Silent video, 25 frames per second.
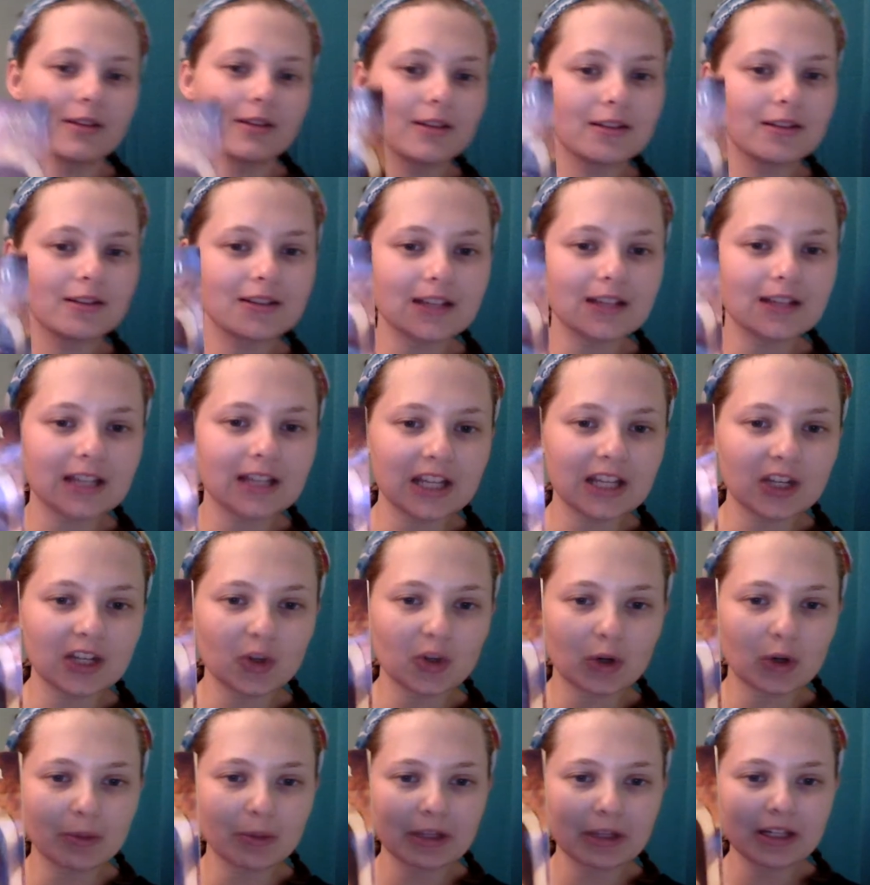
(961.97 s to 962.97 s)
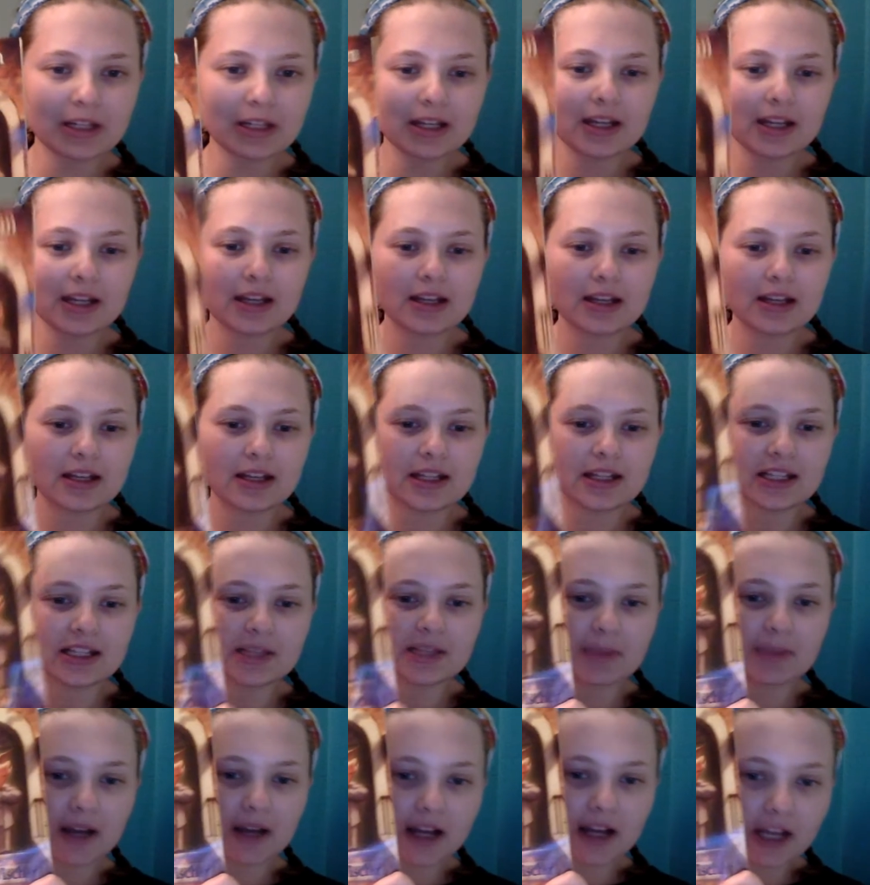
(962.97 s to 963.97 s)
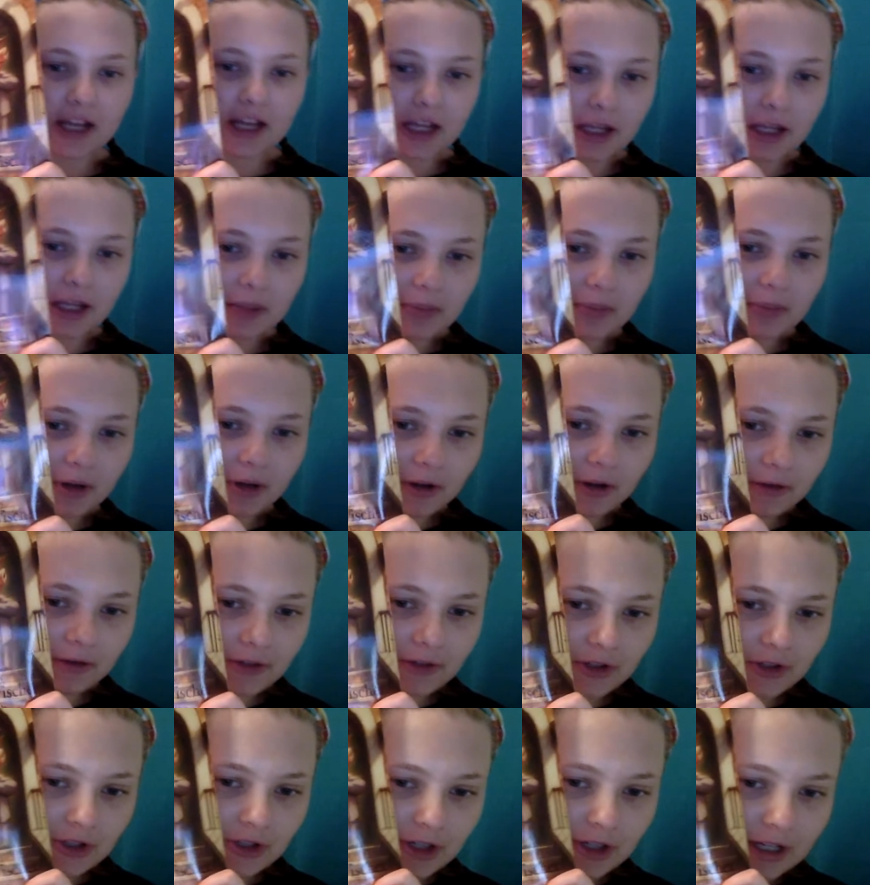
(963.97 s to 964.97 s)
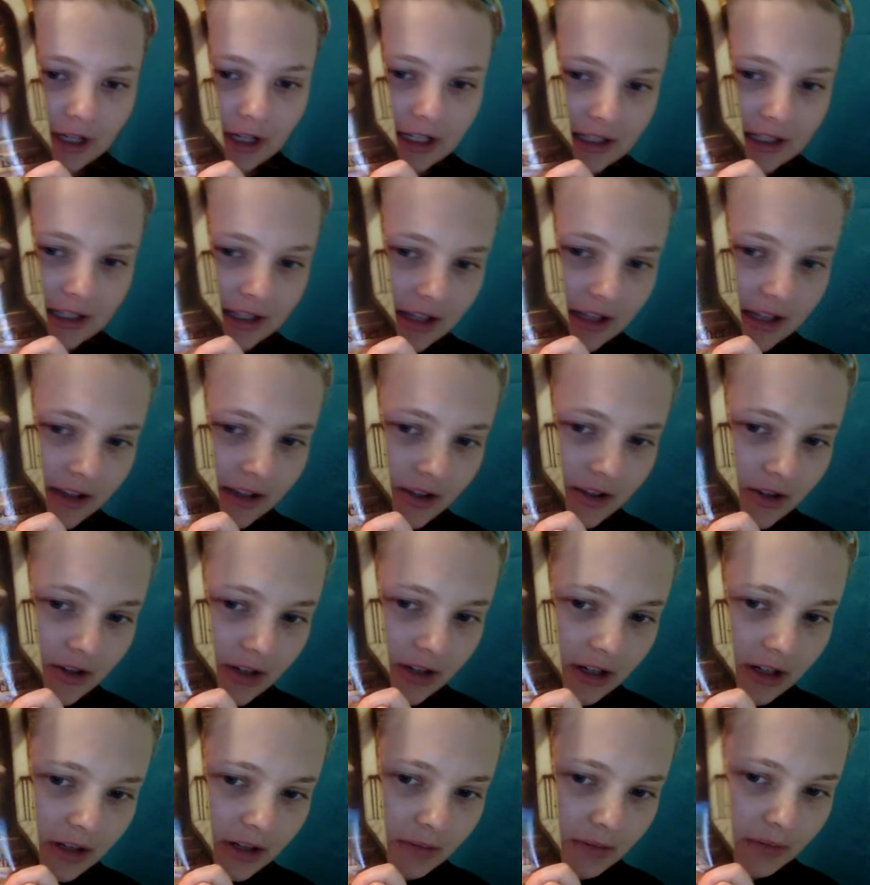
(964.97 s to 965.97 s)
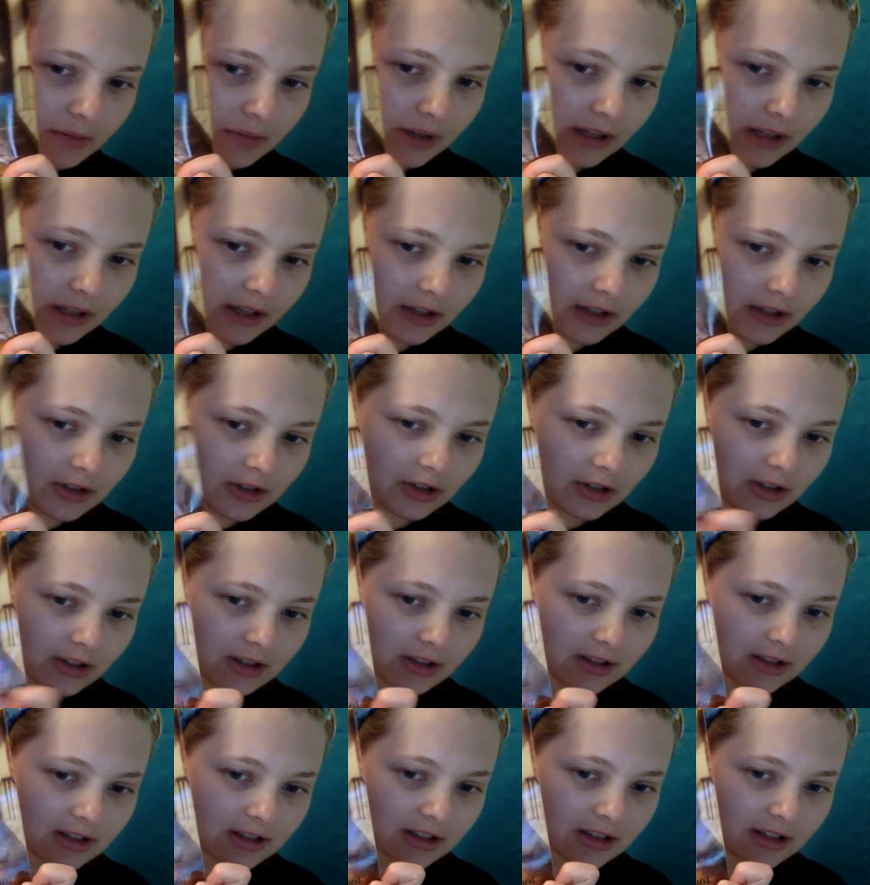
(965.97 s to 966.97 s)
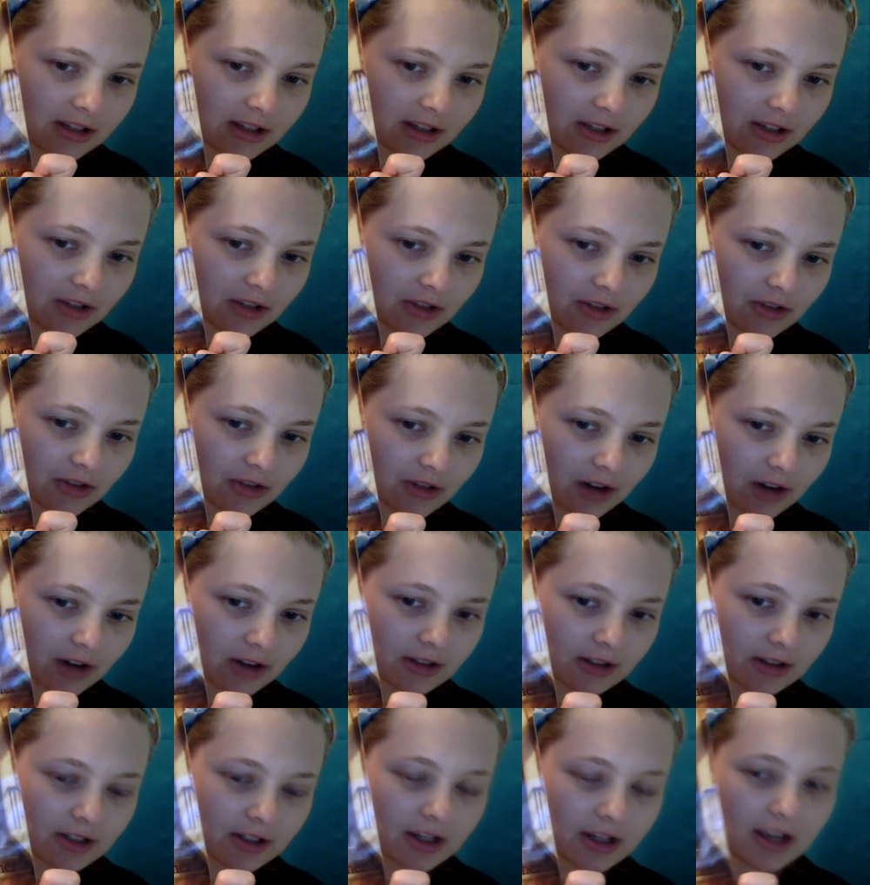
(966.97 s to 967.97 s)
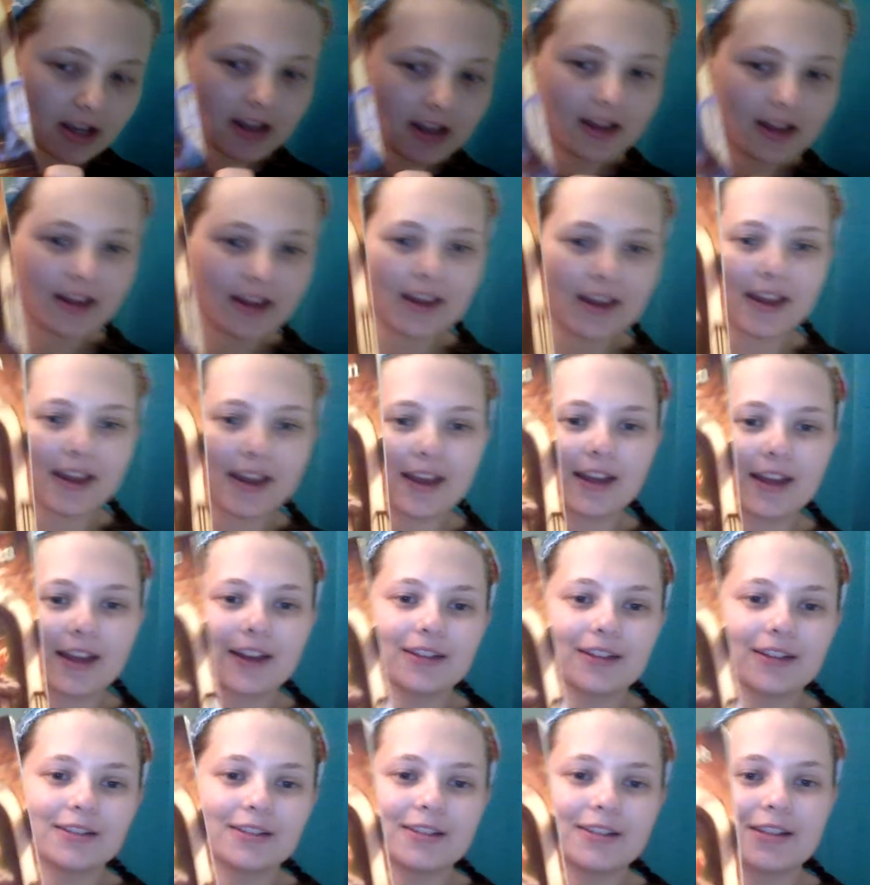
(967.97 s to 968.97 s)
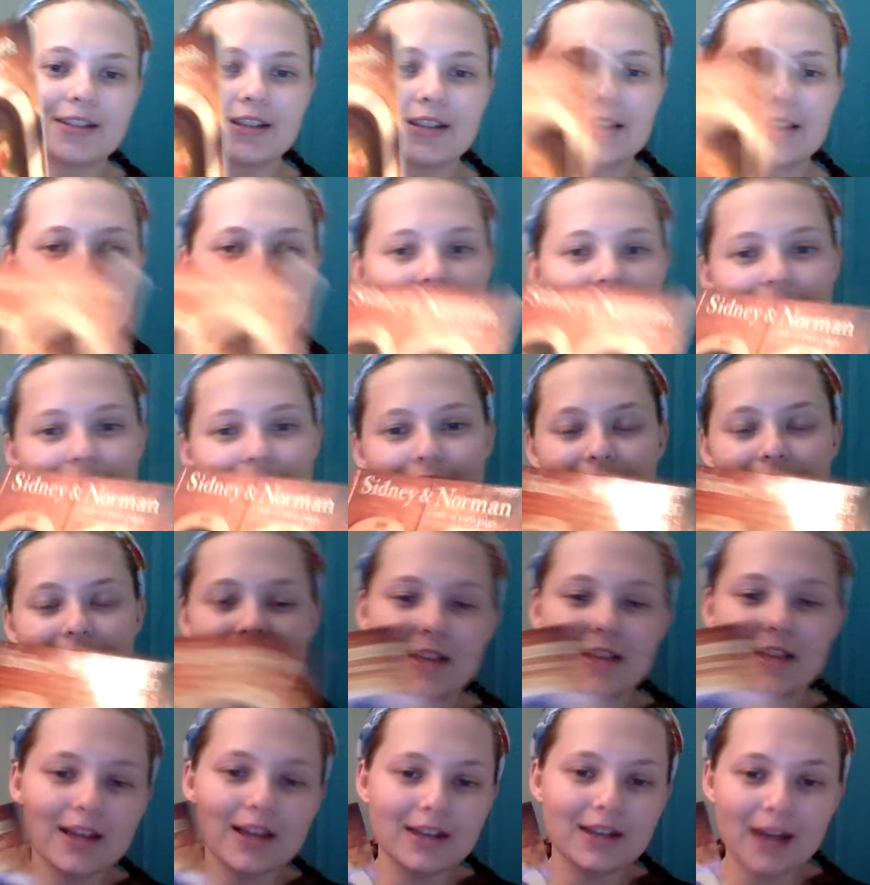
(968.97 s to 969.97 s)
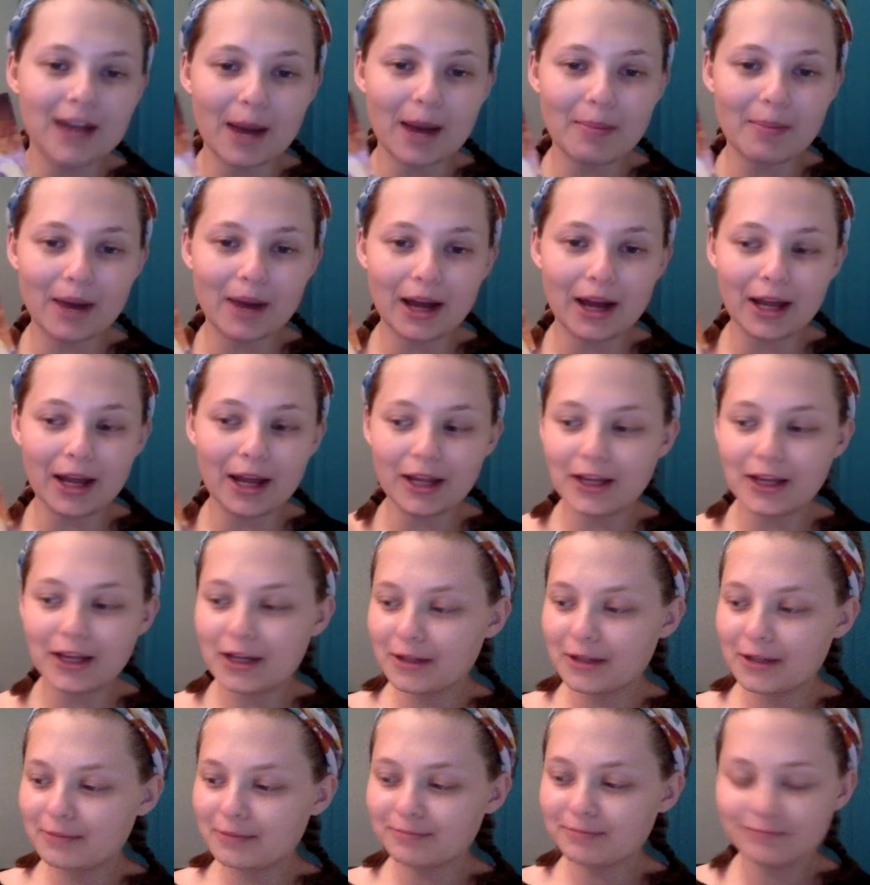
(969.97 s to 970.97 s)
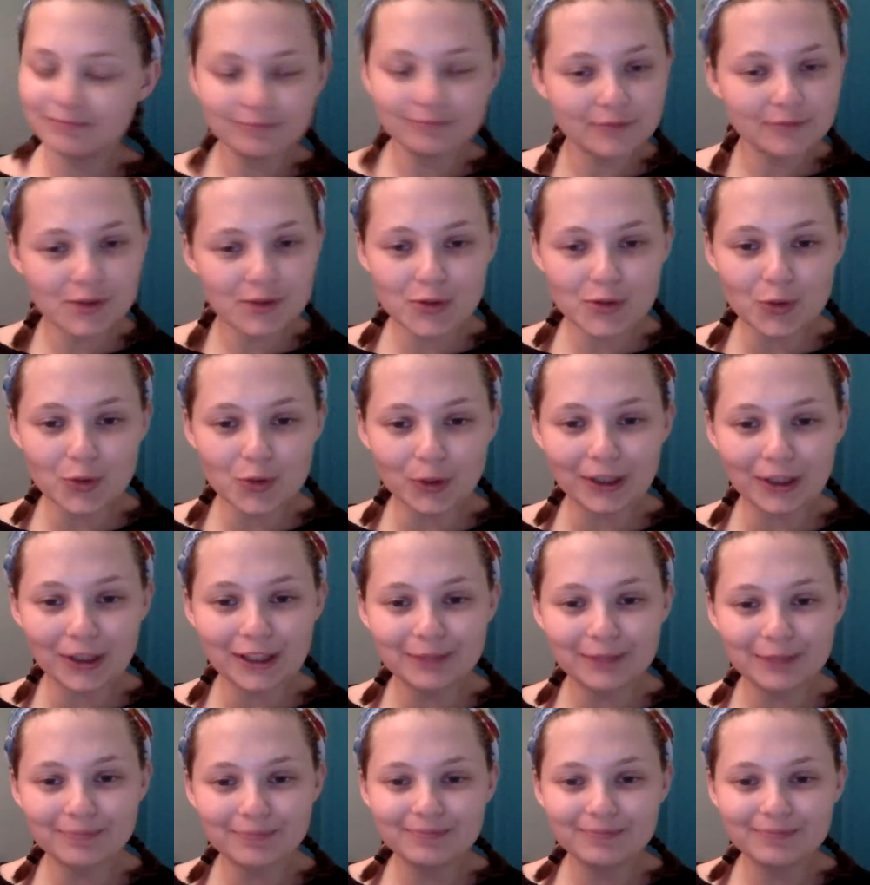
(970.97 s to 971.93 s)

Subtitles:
Sidney and Norman is by Phil Vischer, and it's illustrated by Justin Gerard, and it is not my story.